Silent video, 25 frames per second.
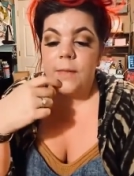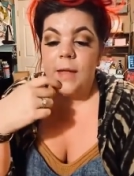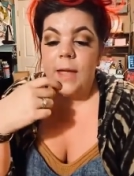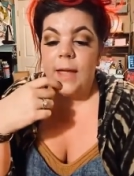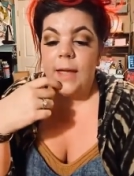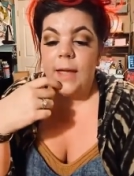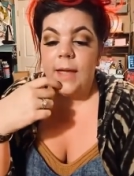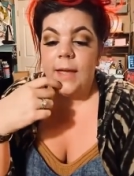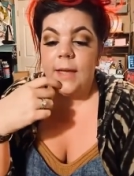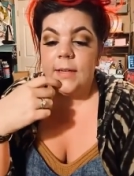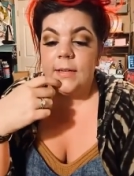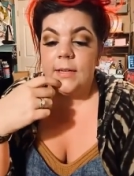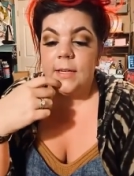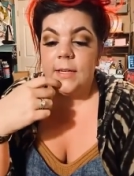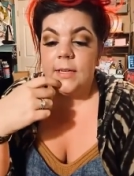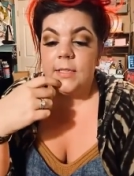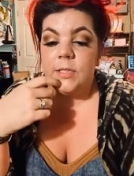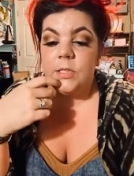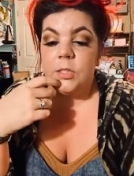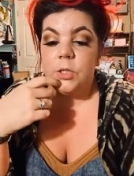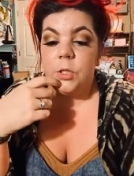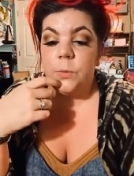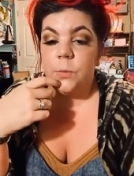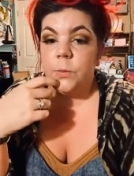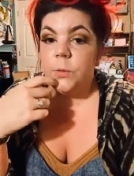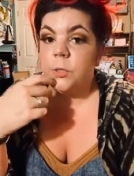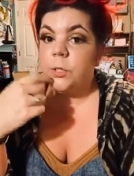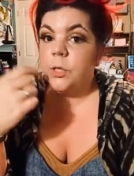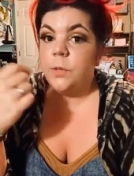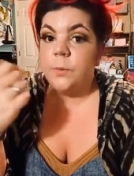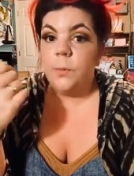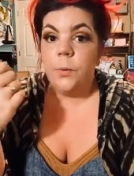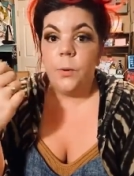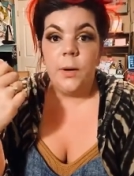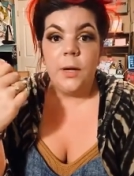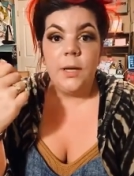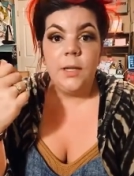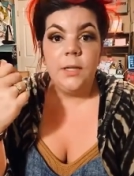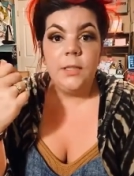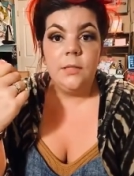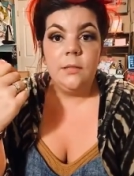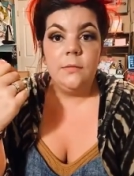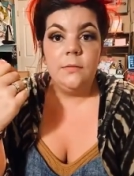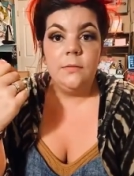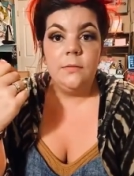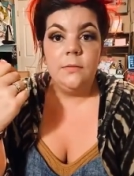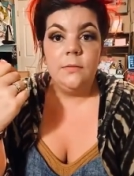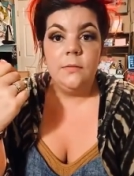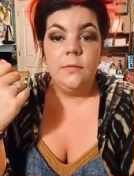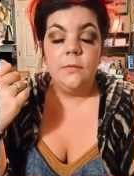And it is super to the point.
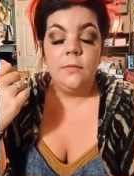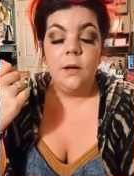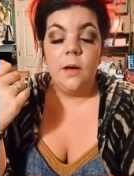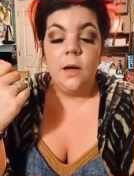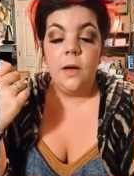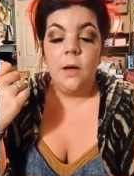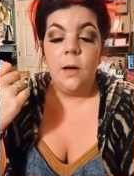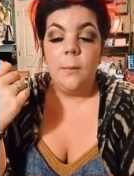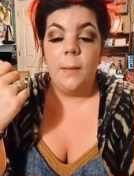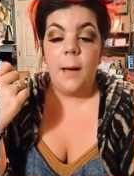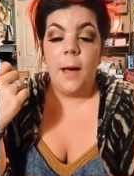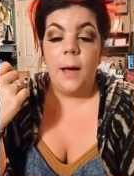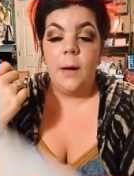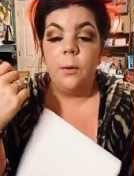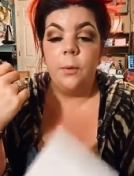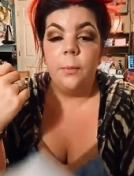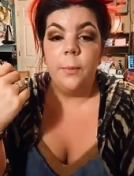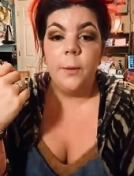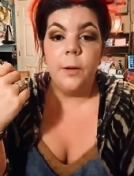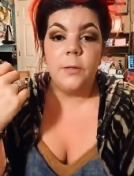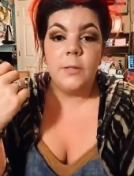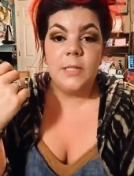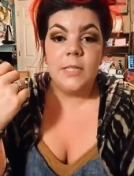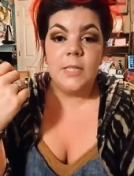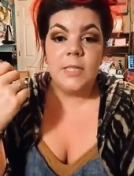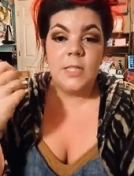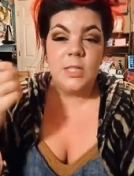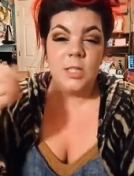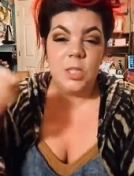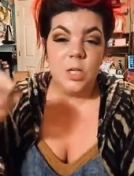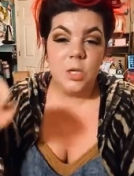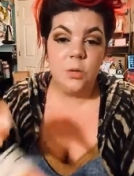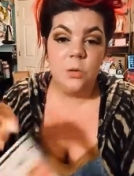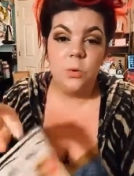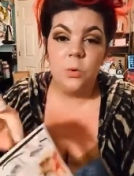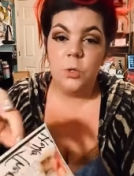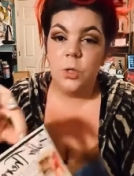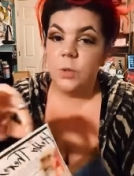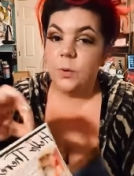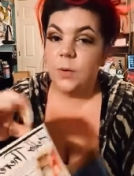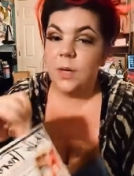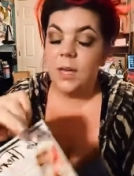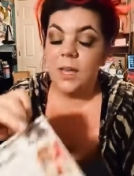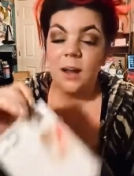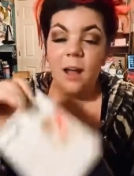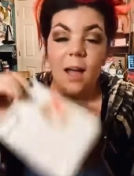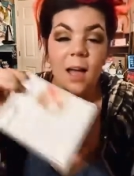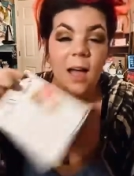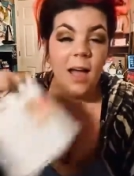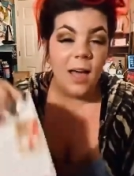I will post this too. You
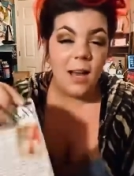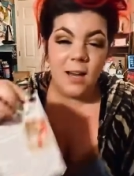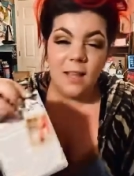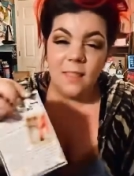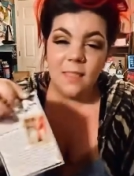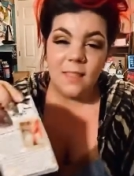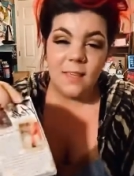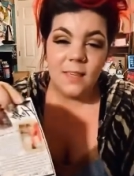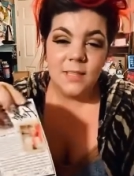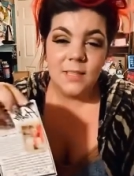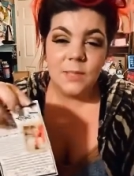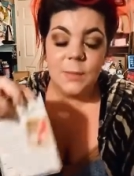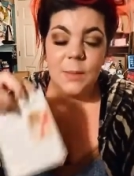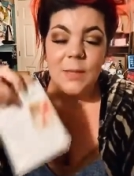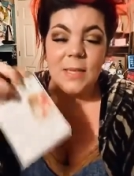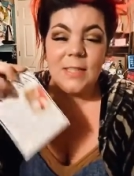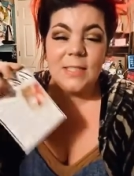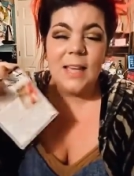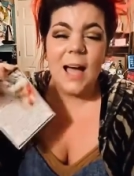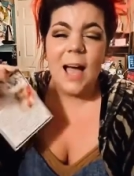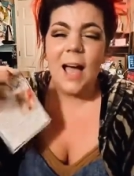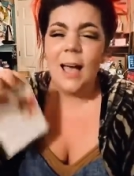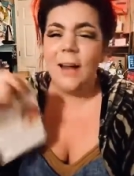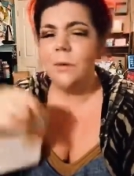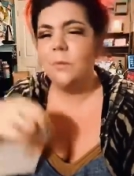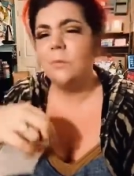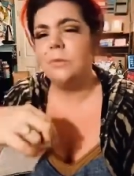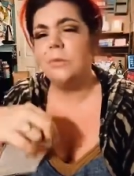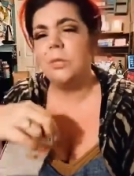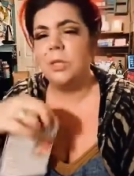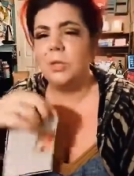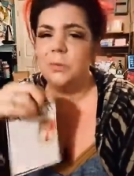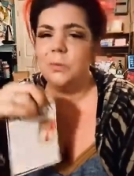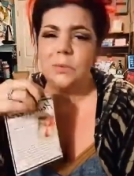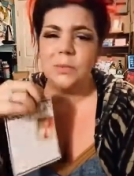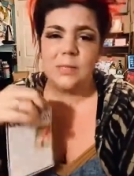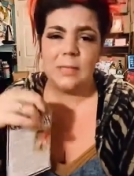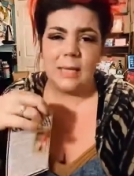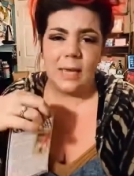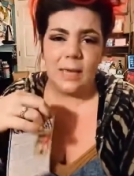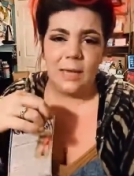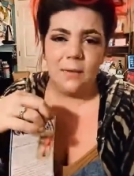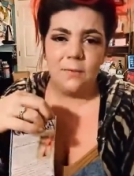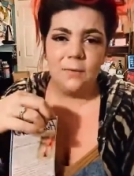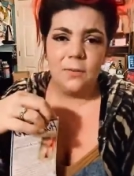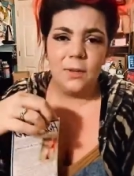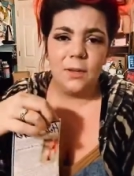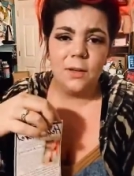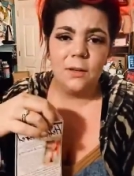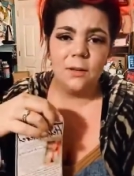cannot edit this because I don't use
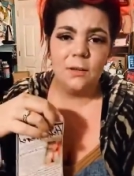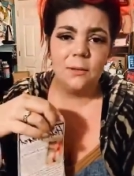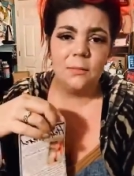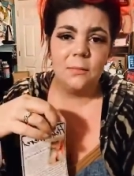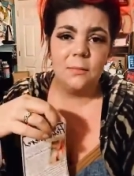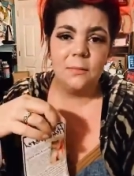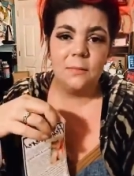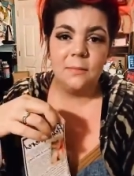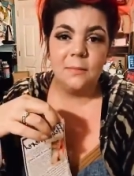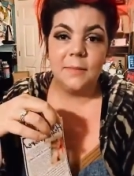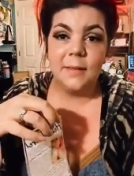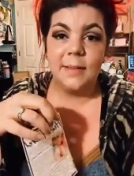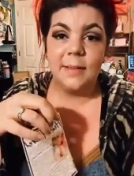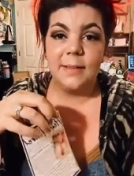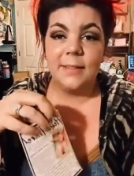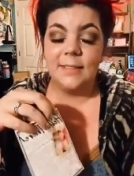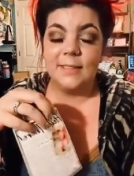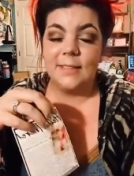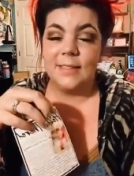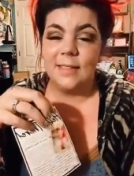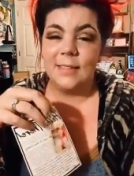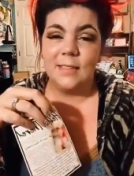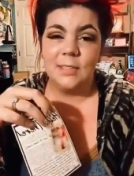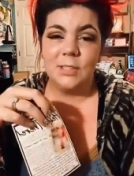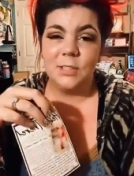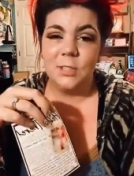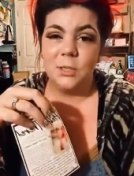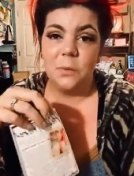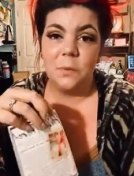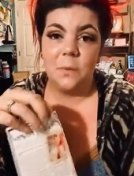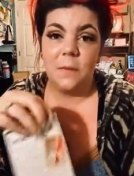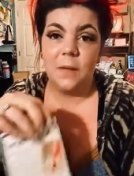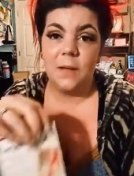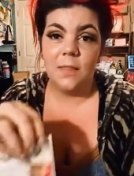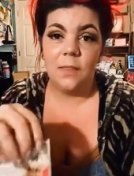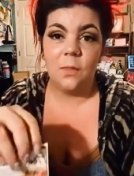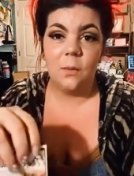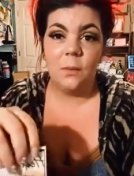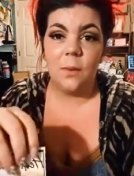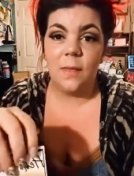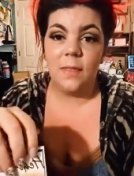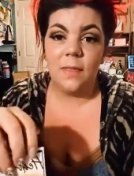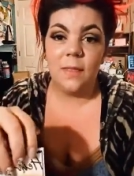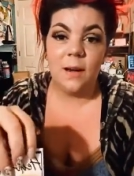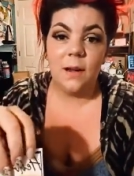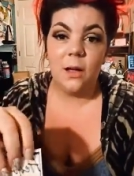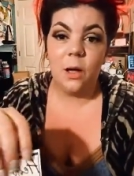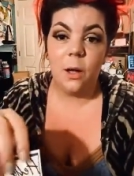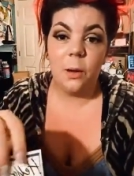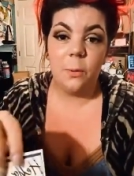Canva, because I just don't like the way
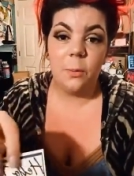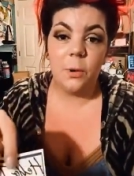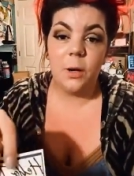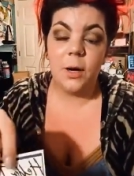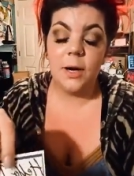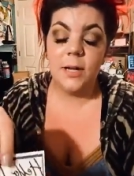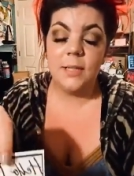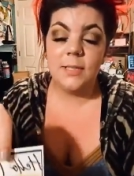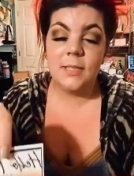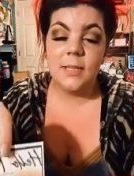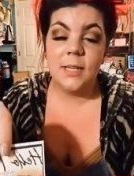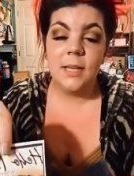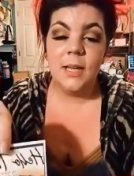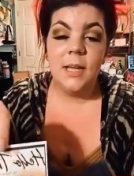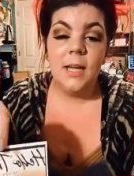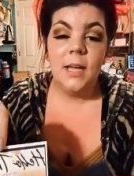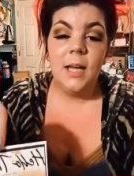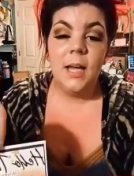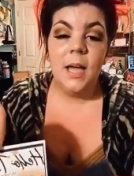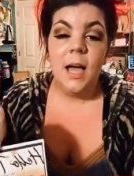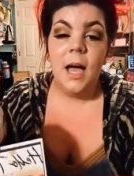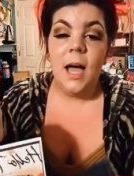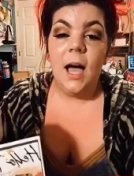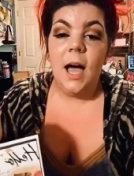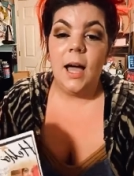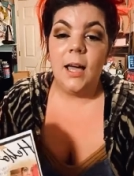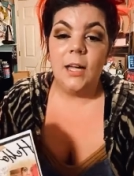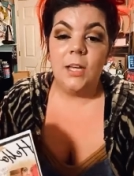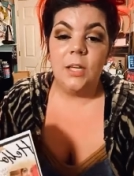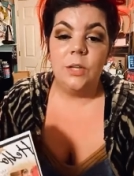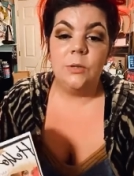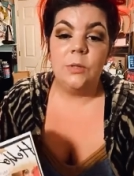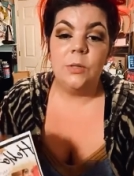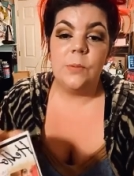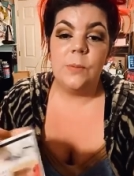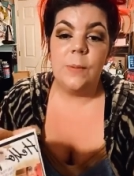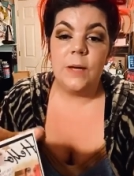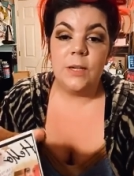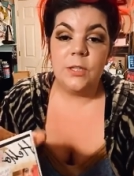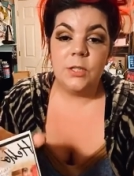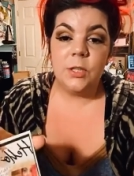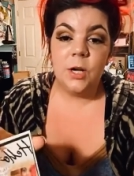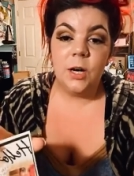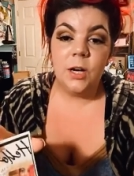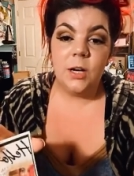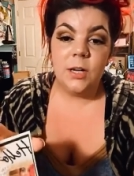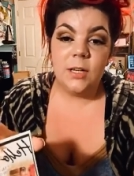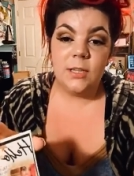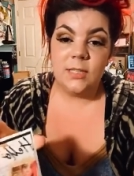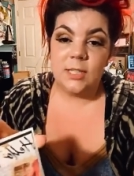that it operates. I use
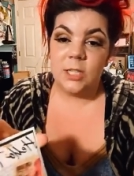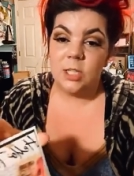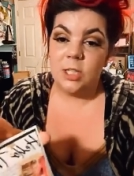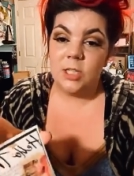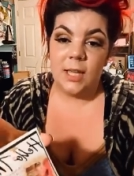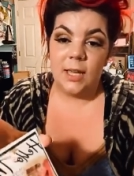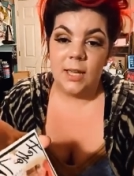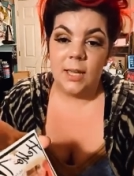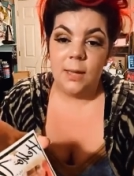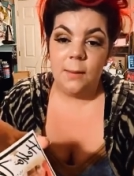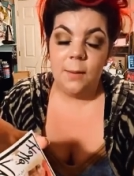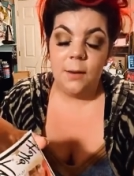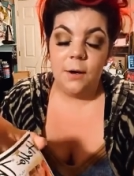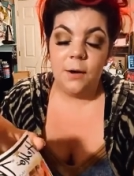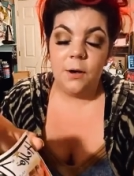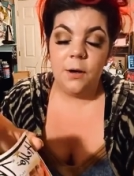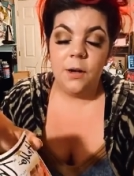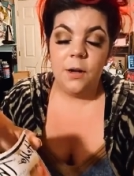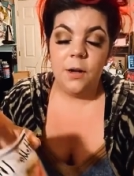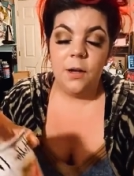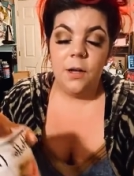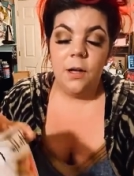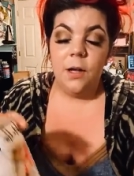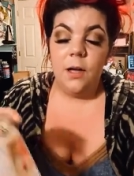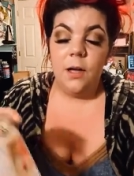PixArt because I just like it better.